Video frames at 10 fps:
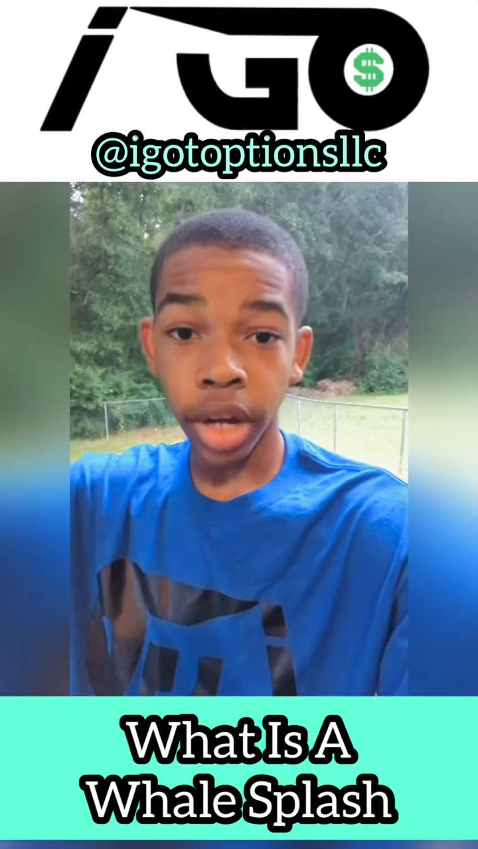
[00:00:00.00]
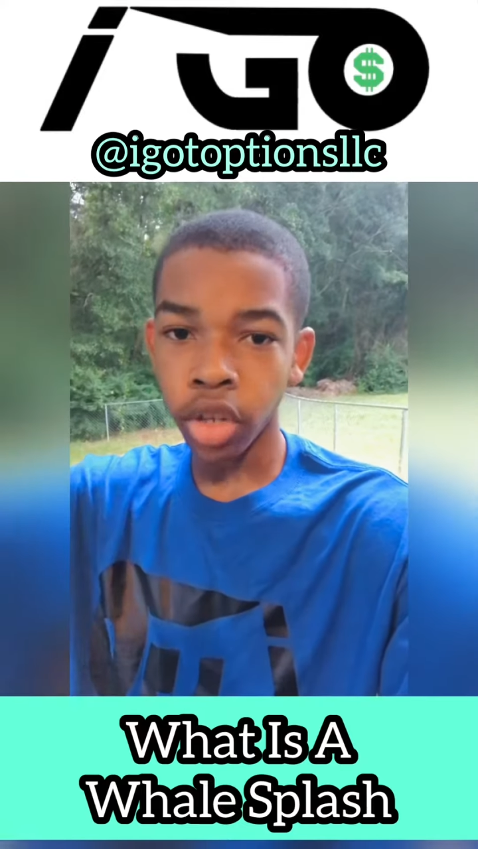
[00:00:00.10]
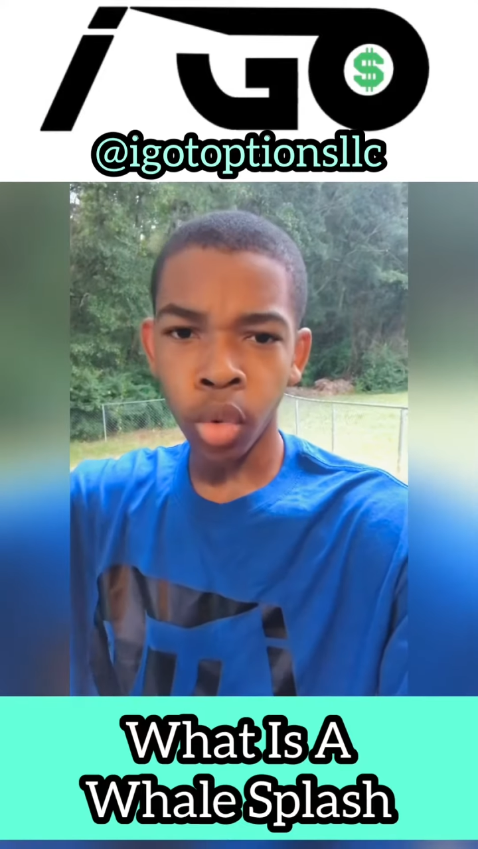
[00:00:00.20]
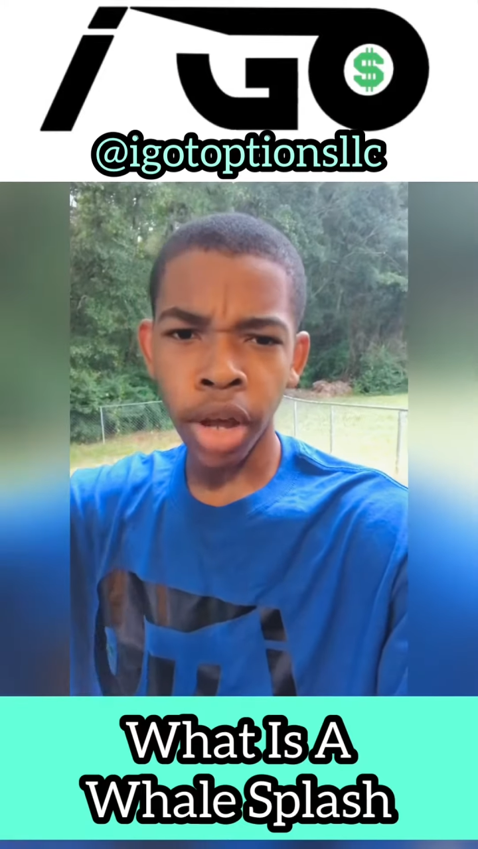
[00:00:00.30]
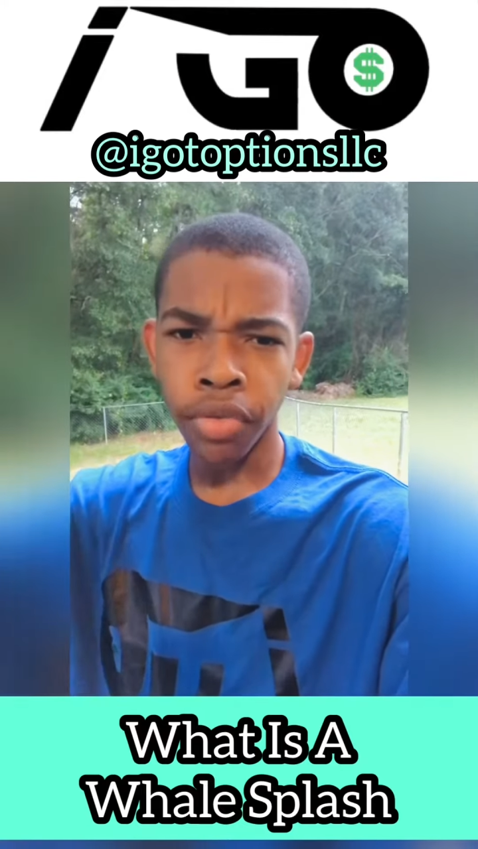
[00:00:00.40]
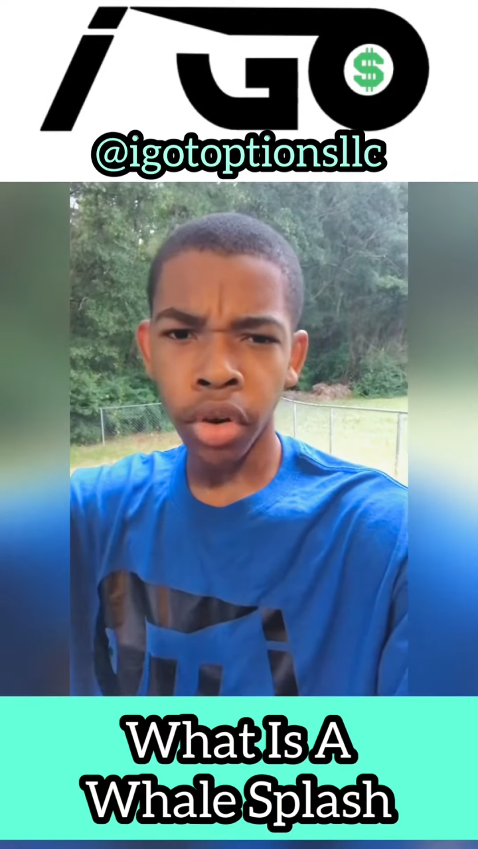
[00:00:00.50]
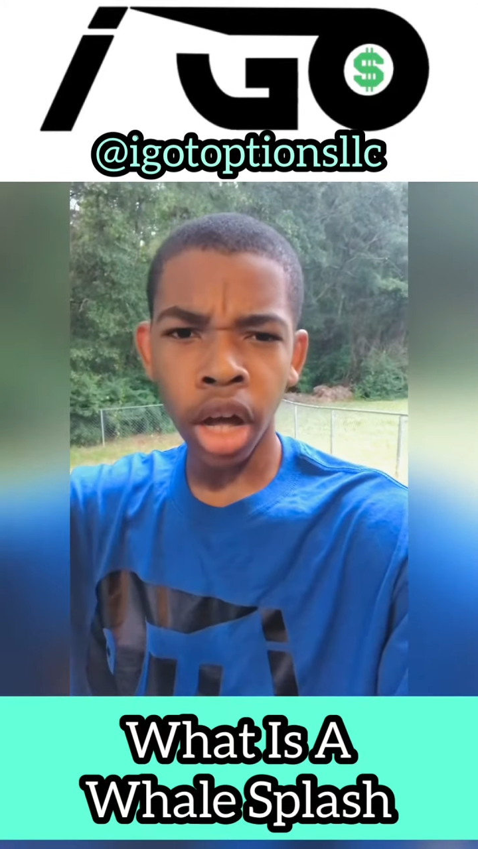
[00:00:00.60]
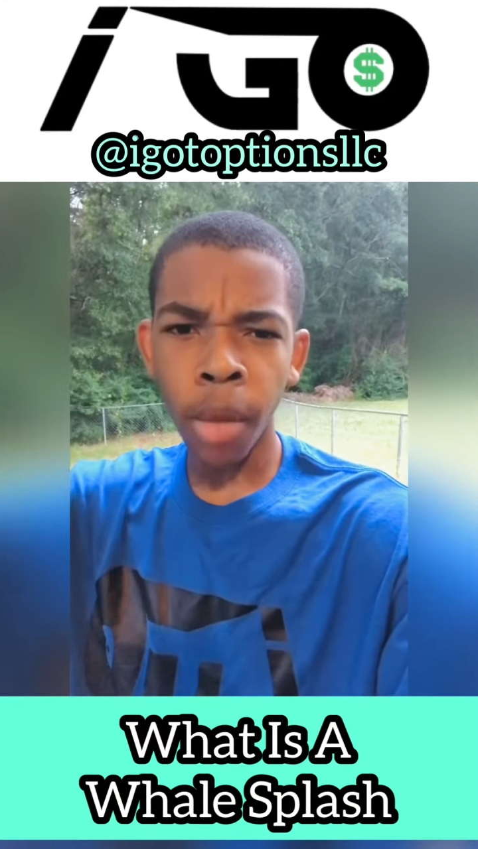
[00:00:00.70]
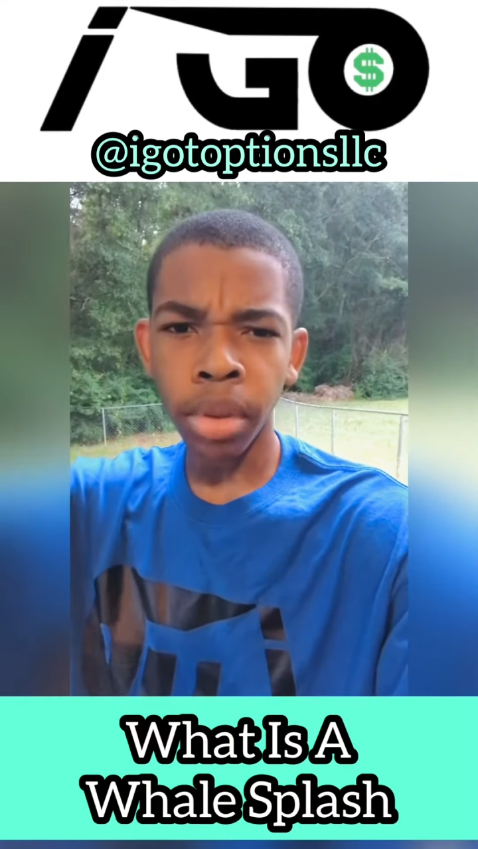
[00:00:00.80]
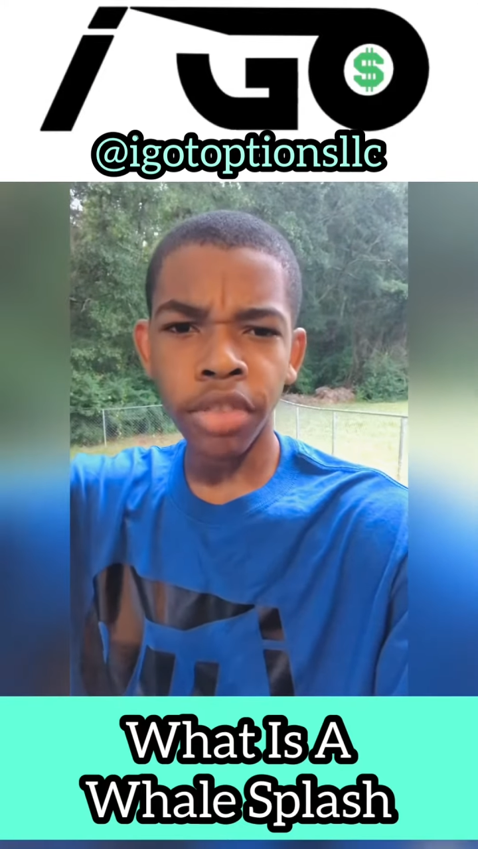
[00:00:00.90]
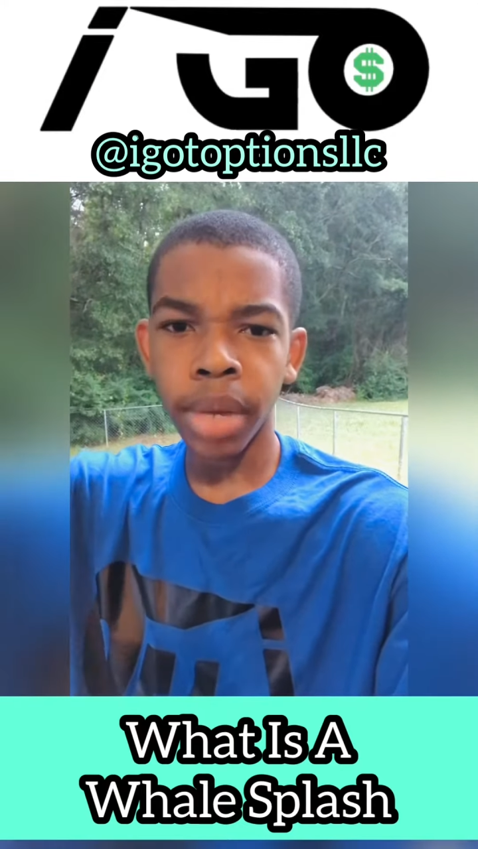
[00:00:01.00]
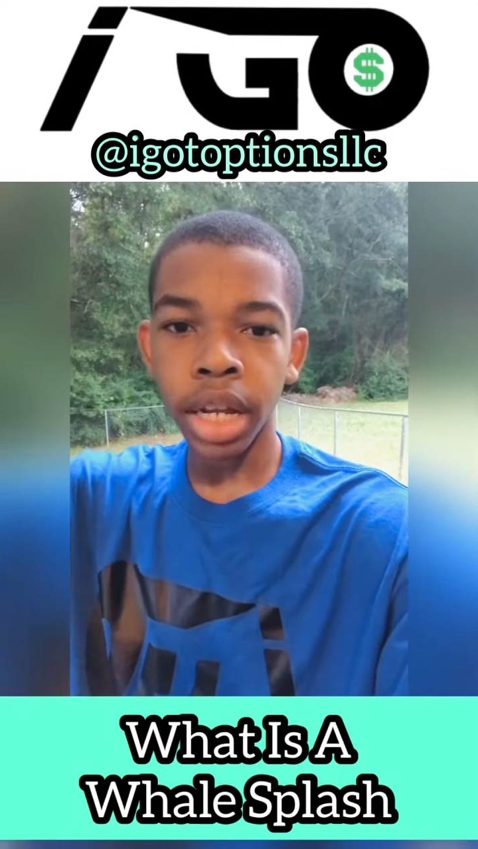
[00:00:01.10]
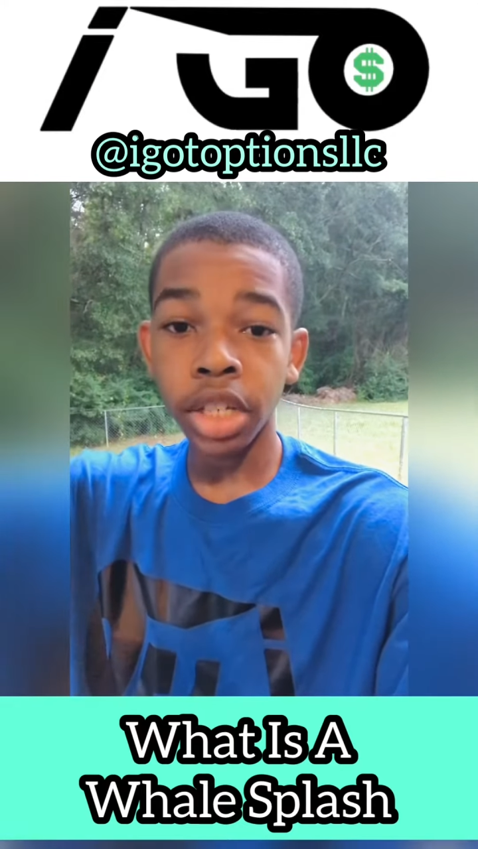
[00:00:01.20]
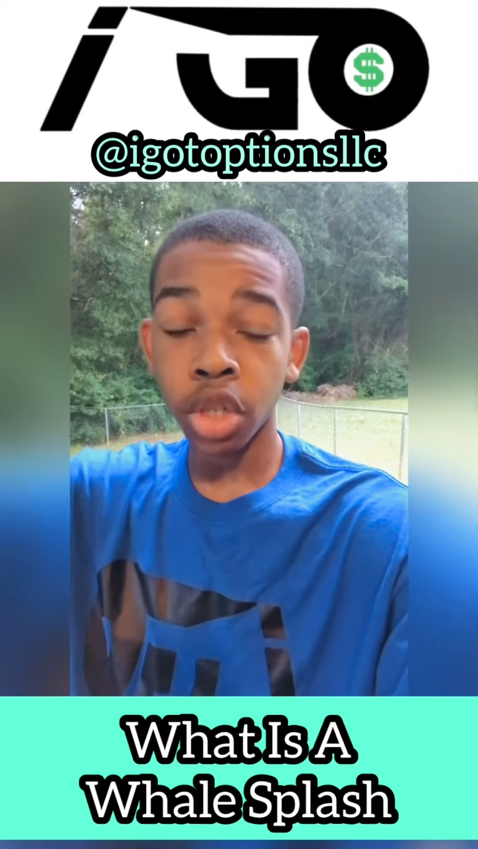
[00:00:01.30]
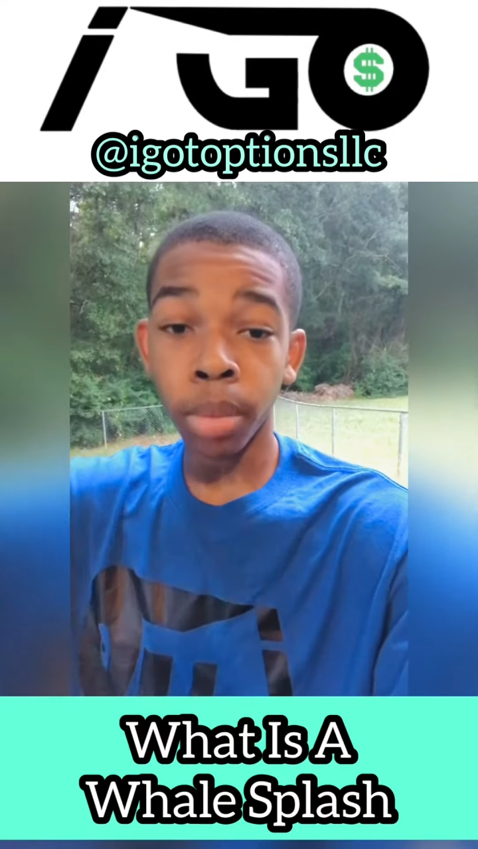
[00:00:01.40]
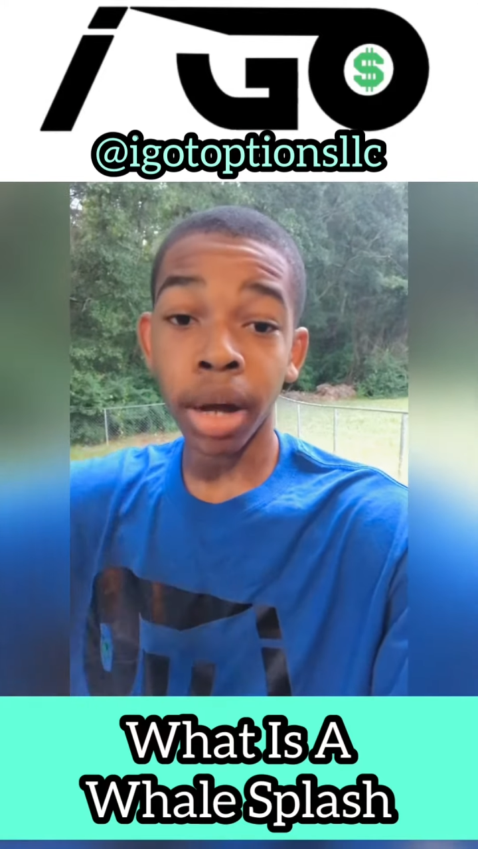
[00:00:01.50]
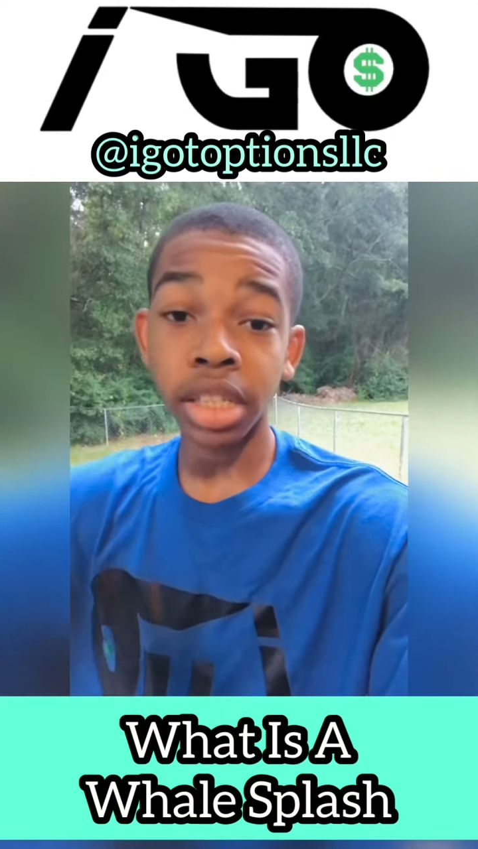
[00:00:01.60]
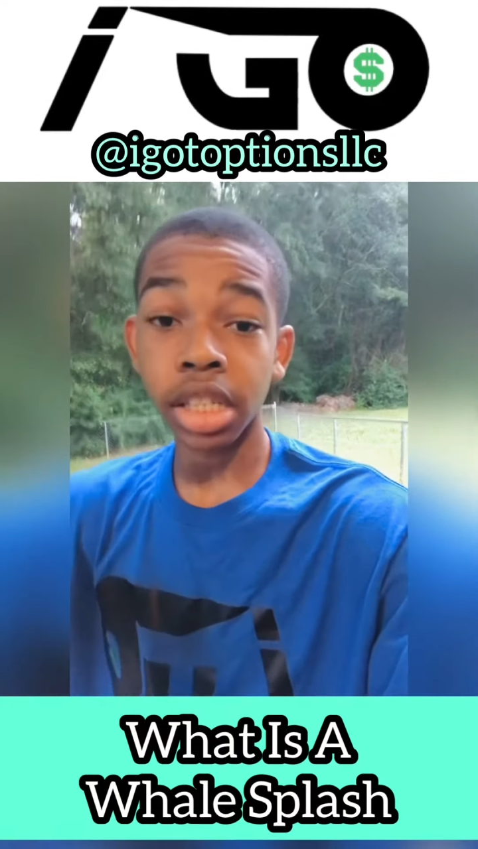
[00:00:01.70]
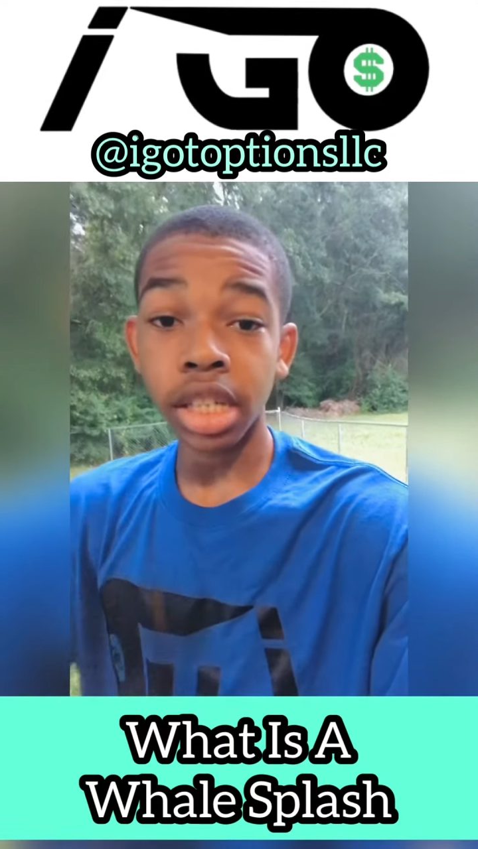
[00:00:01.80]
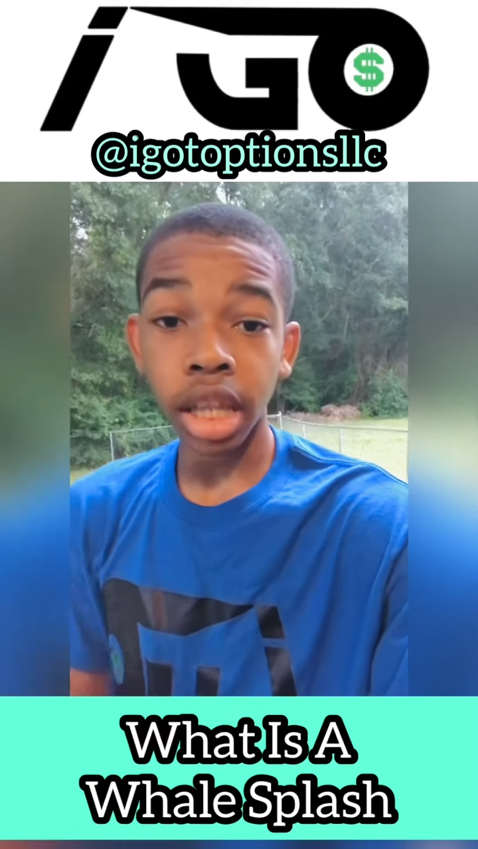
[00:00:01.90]
You're right for a couple of minutes, you're about
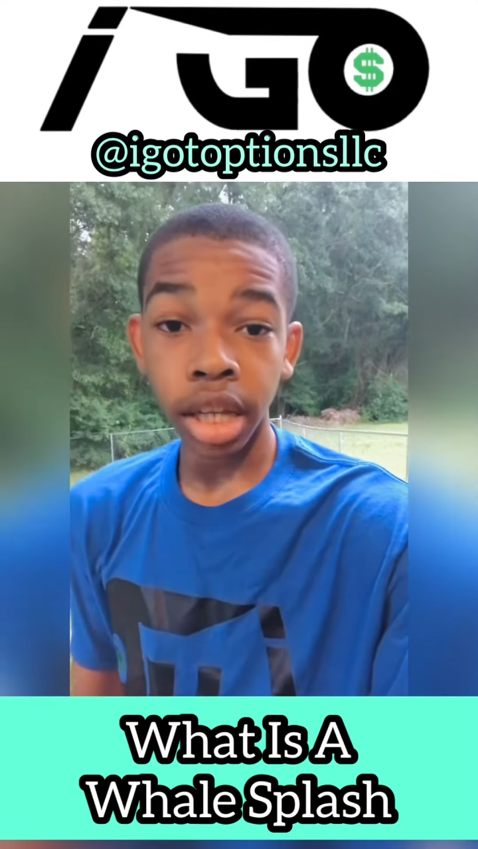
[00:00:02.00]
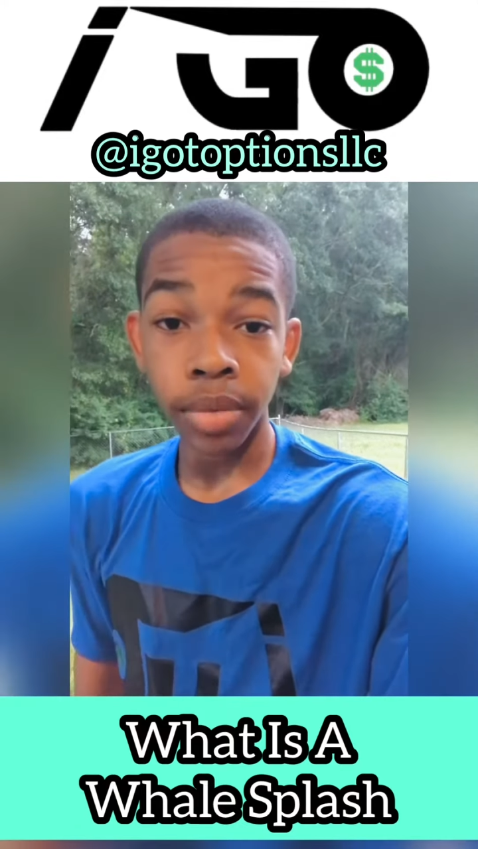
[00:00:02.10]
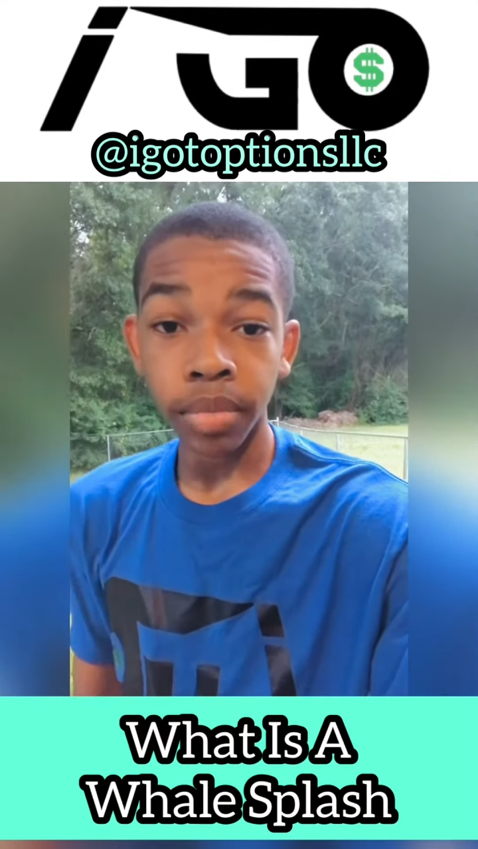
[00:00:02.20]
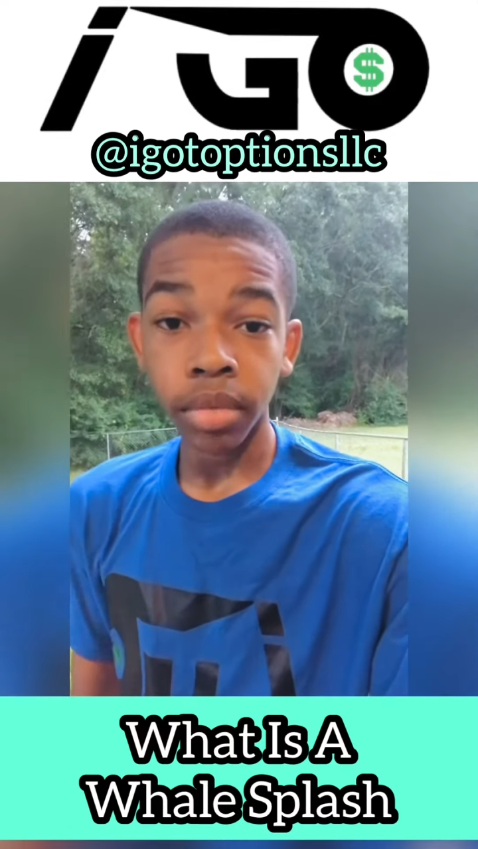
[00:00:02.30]
to sell it.